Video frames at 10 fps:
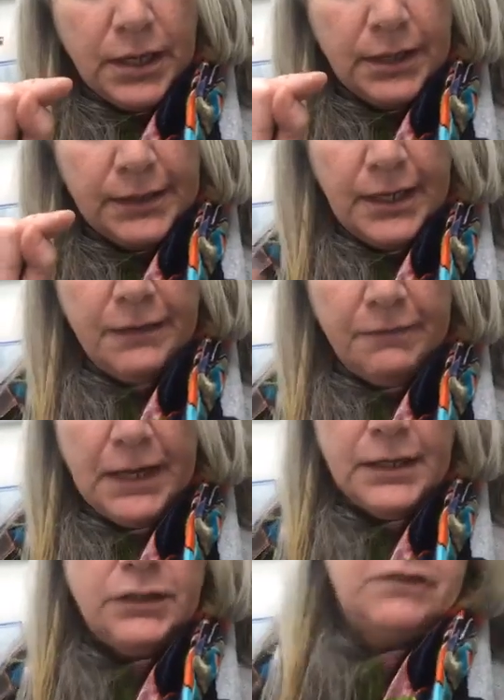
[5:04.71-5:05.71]
take
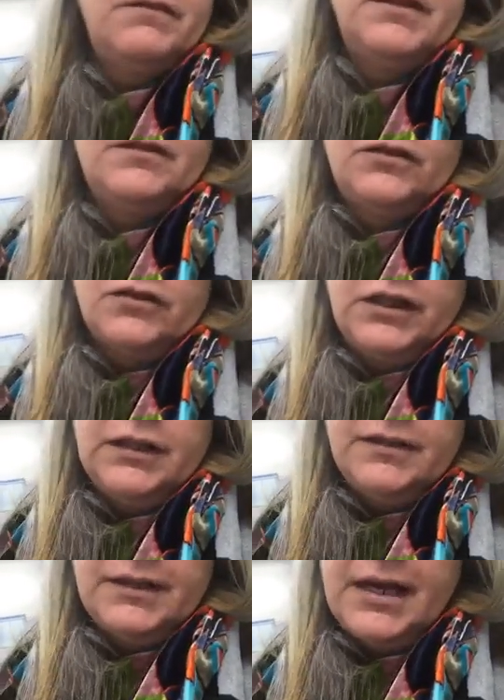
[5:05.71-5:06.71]
advantage of this during
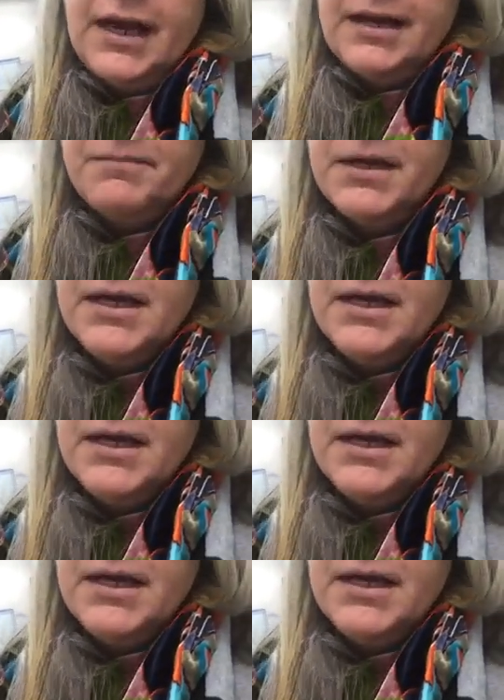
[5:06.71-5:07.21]
this time.